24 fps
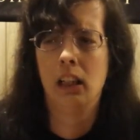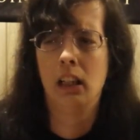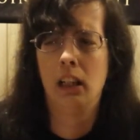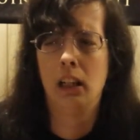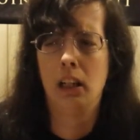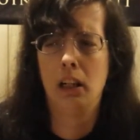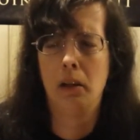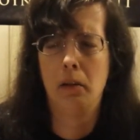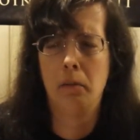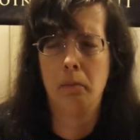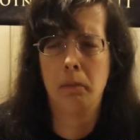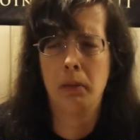
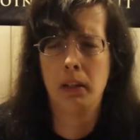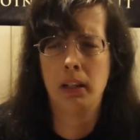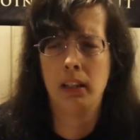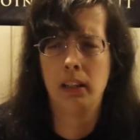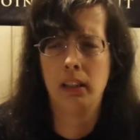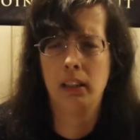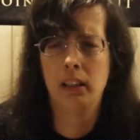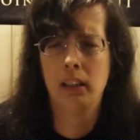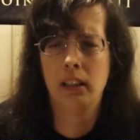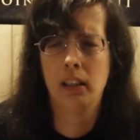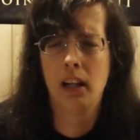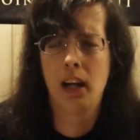um,
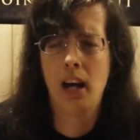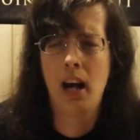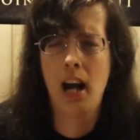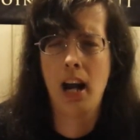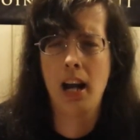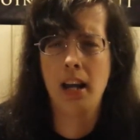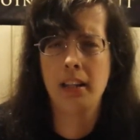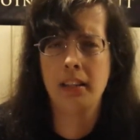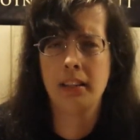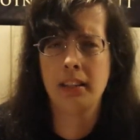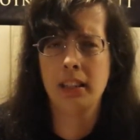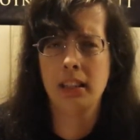but
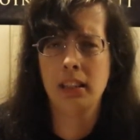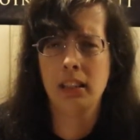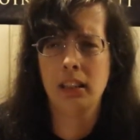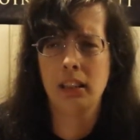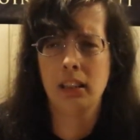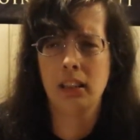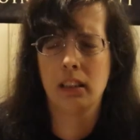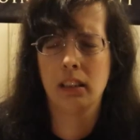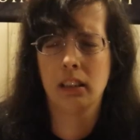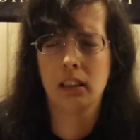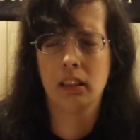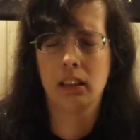I
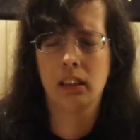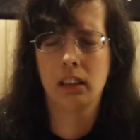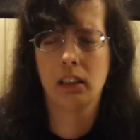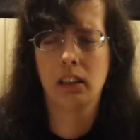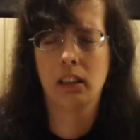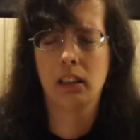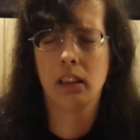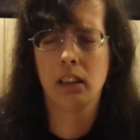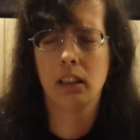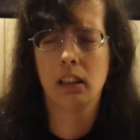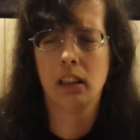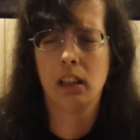think
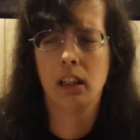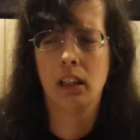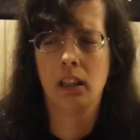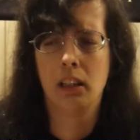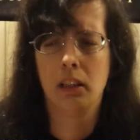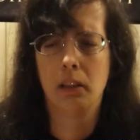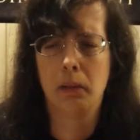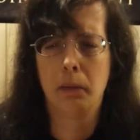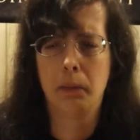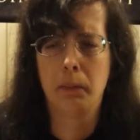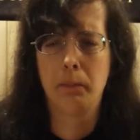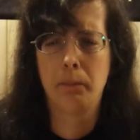
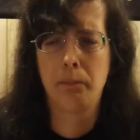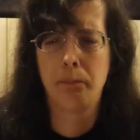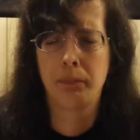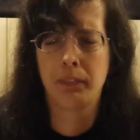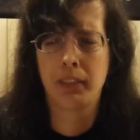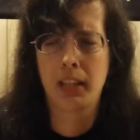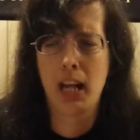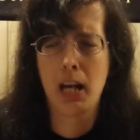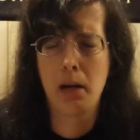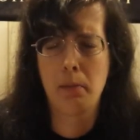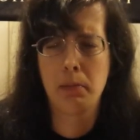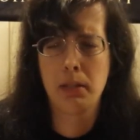um,
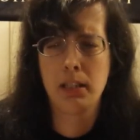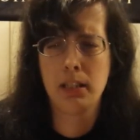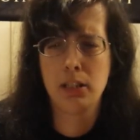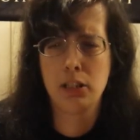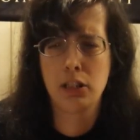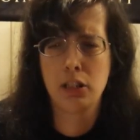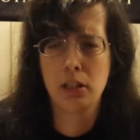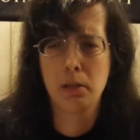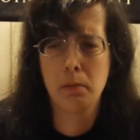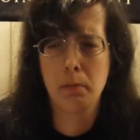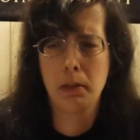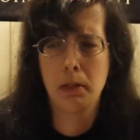Emma
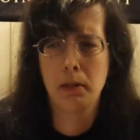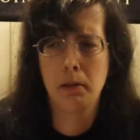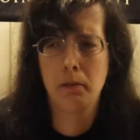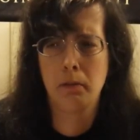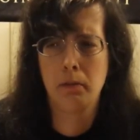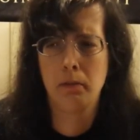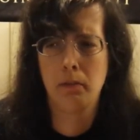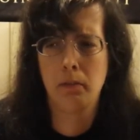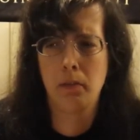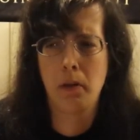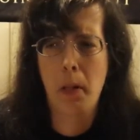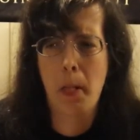should have
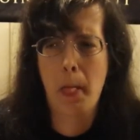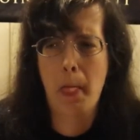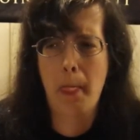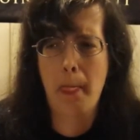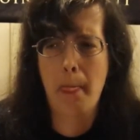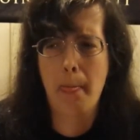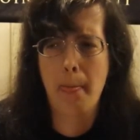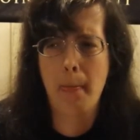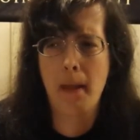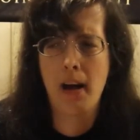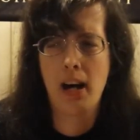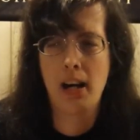been
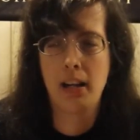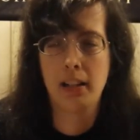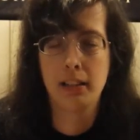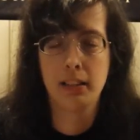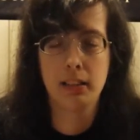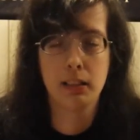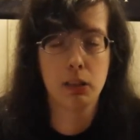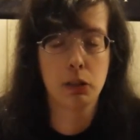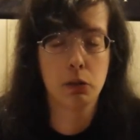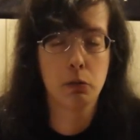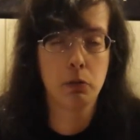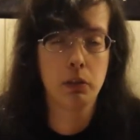
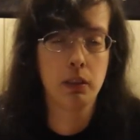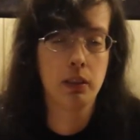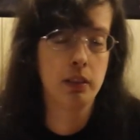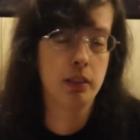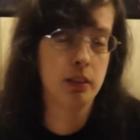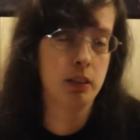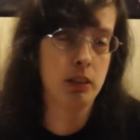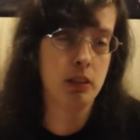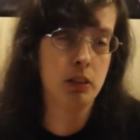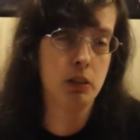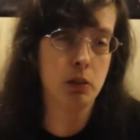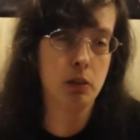honest
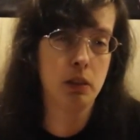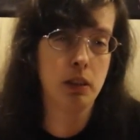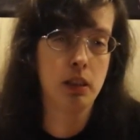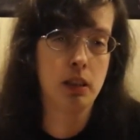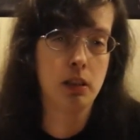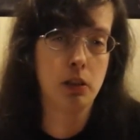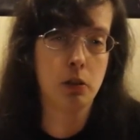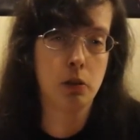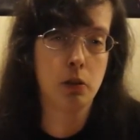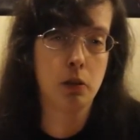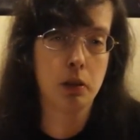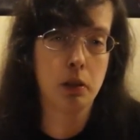with Julian
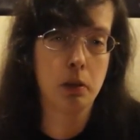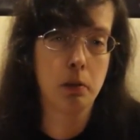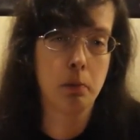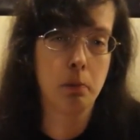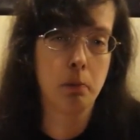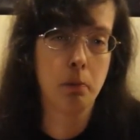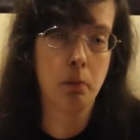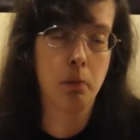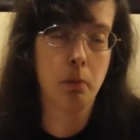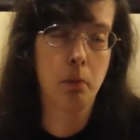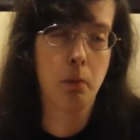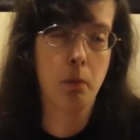and told
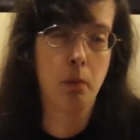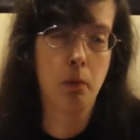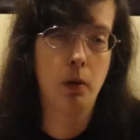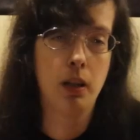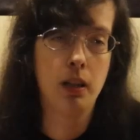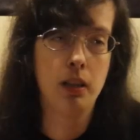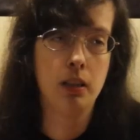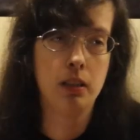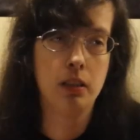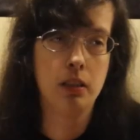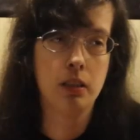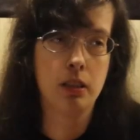him
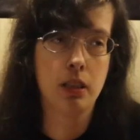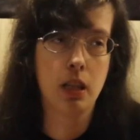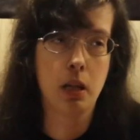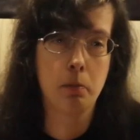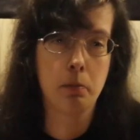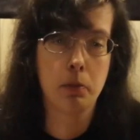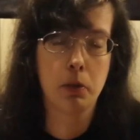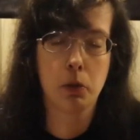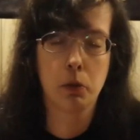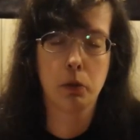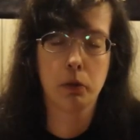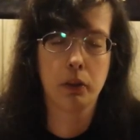what Jem
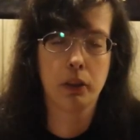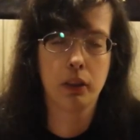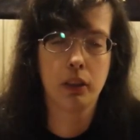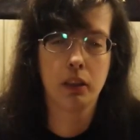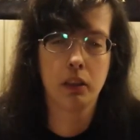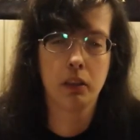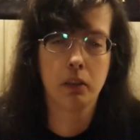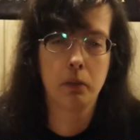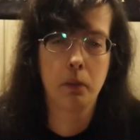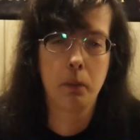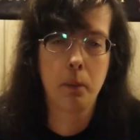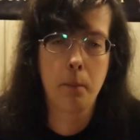told
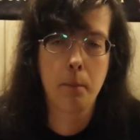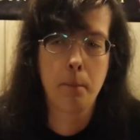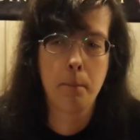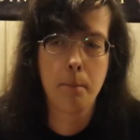her